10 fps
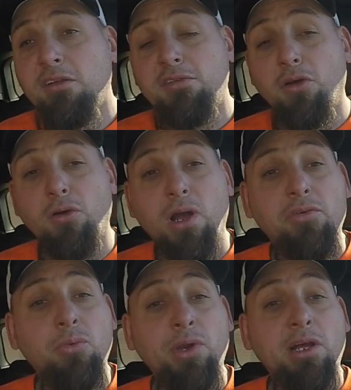So
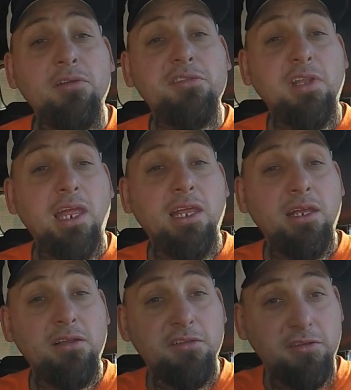everyone else,
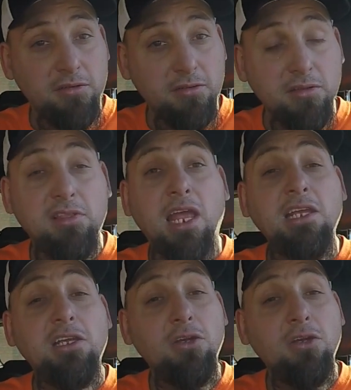thank